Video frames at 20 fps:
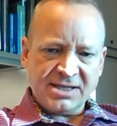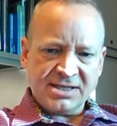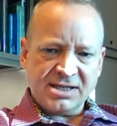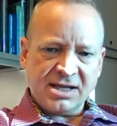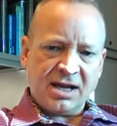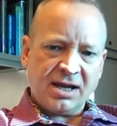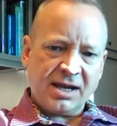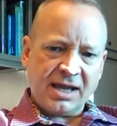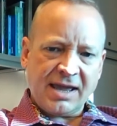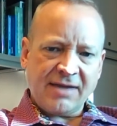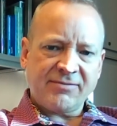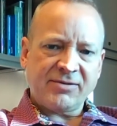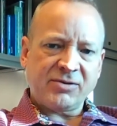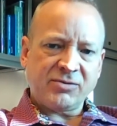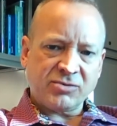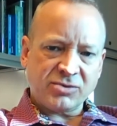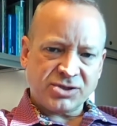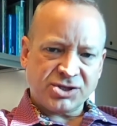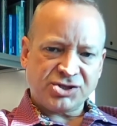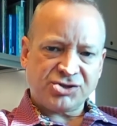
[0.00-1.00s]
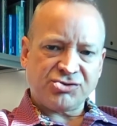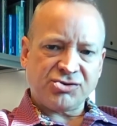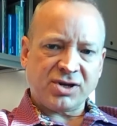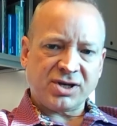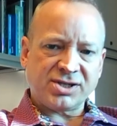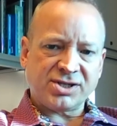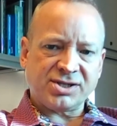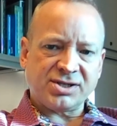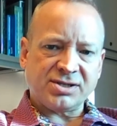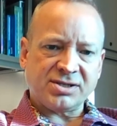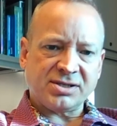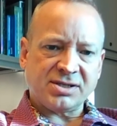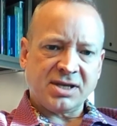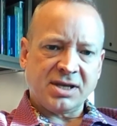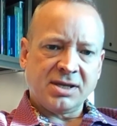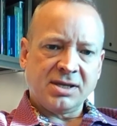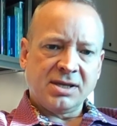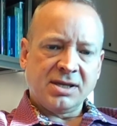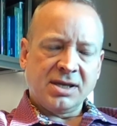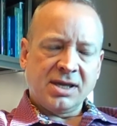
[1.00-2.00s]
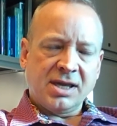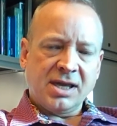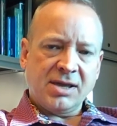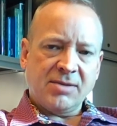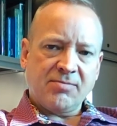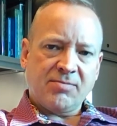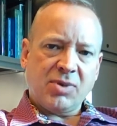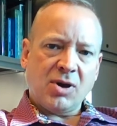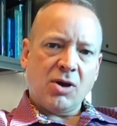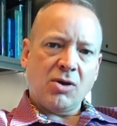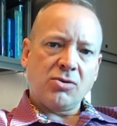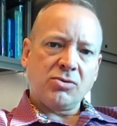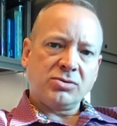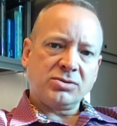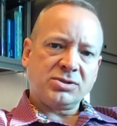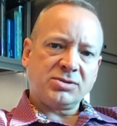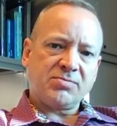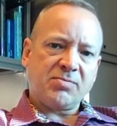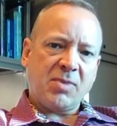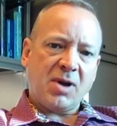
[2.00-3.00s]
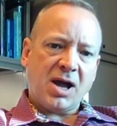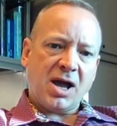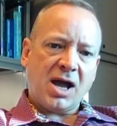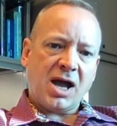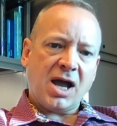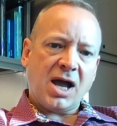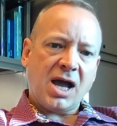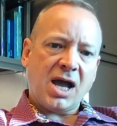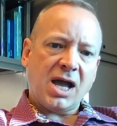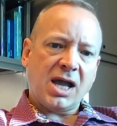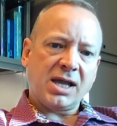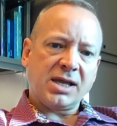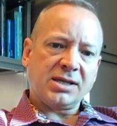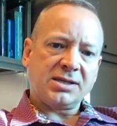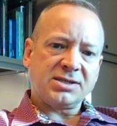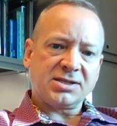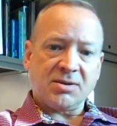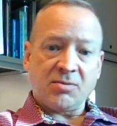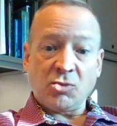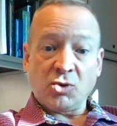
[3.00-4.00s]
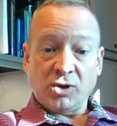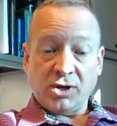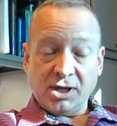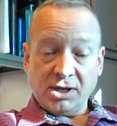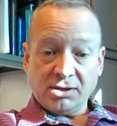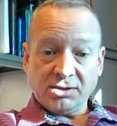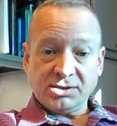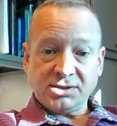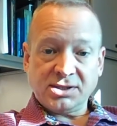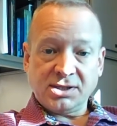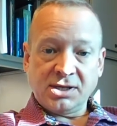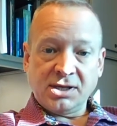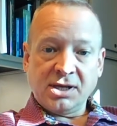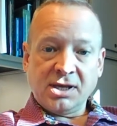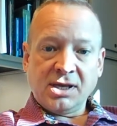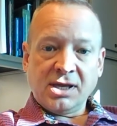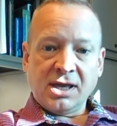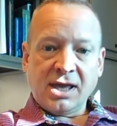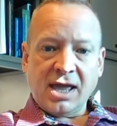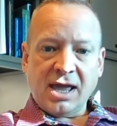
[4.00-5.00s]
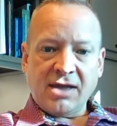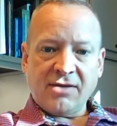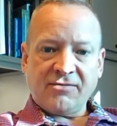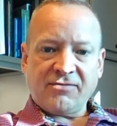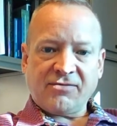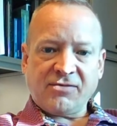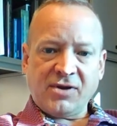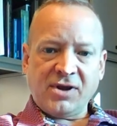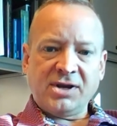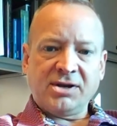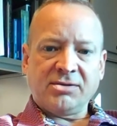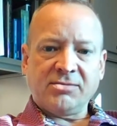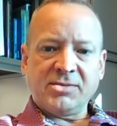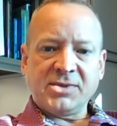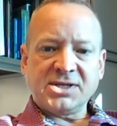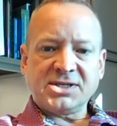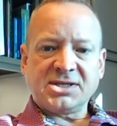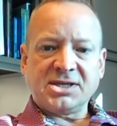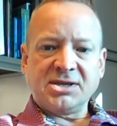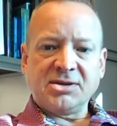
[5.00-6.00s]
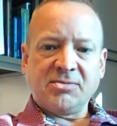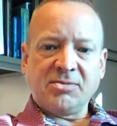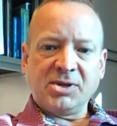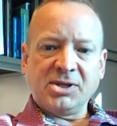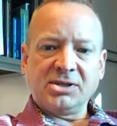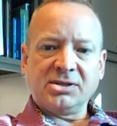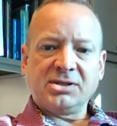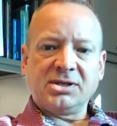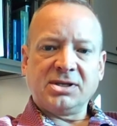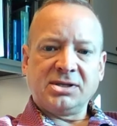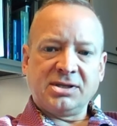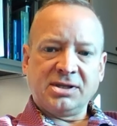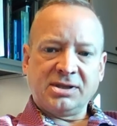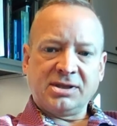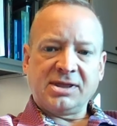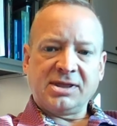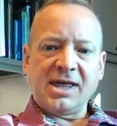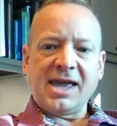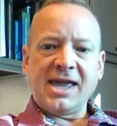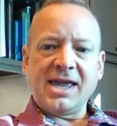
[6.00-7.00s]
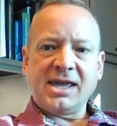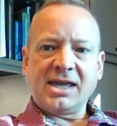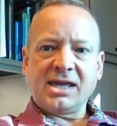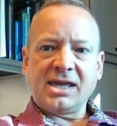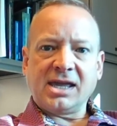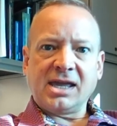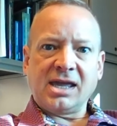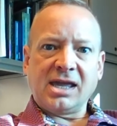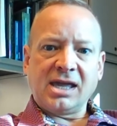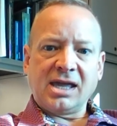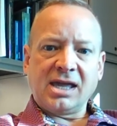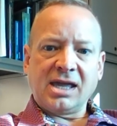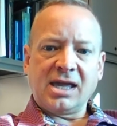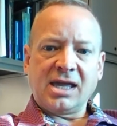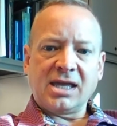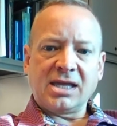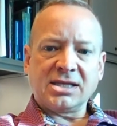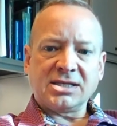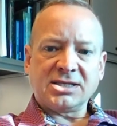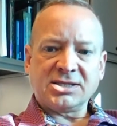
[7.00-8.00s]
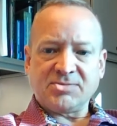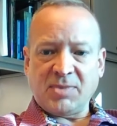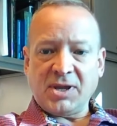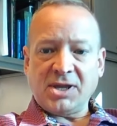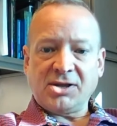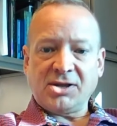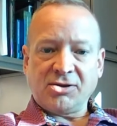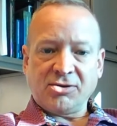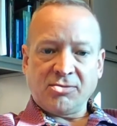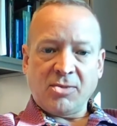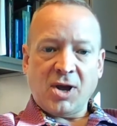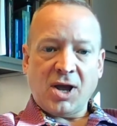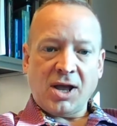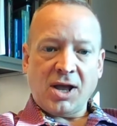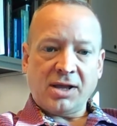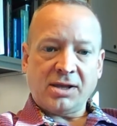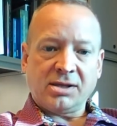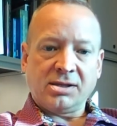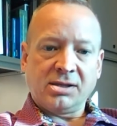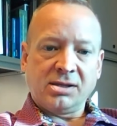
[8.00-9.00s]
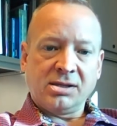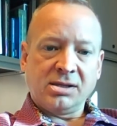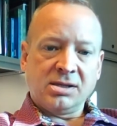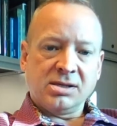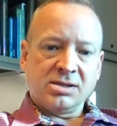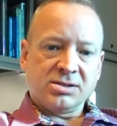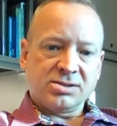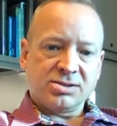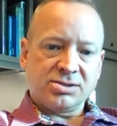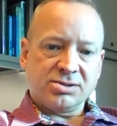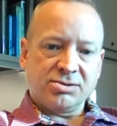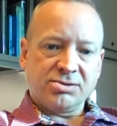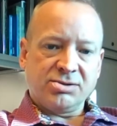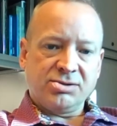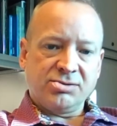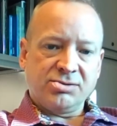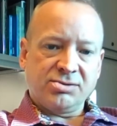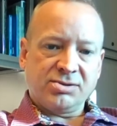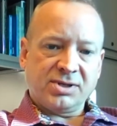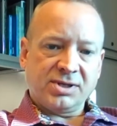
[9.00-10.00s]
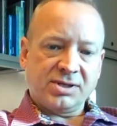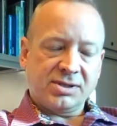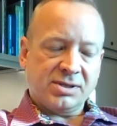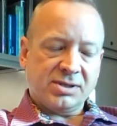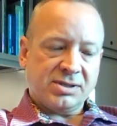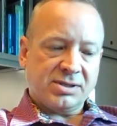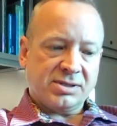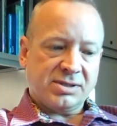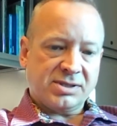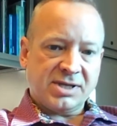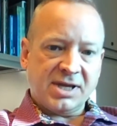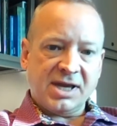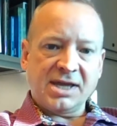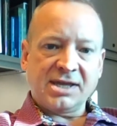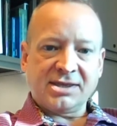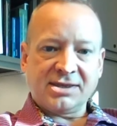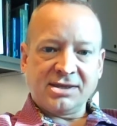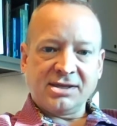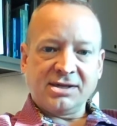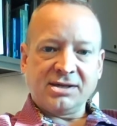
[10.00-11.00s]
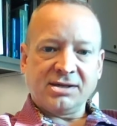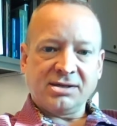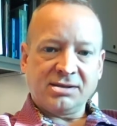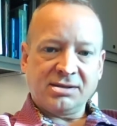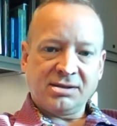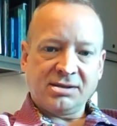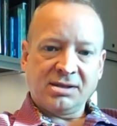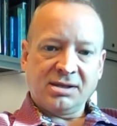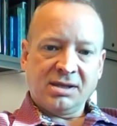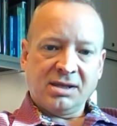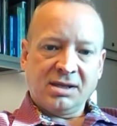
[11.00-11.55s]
is not having restrictions imposed by someone else, and freedom is the ability to think and speak your mind. So, you can take the